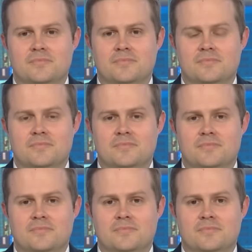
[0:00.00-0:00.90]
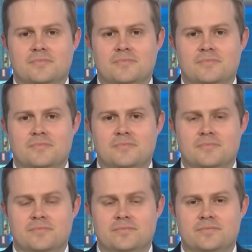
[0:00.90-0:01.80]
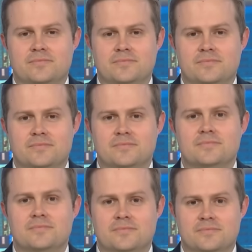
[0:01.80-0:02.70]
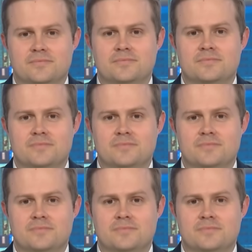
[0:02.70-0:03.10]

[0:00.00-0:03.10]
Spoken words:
This person isn't speaking.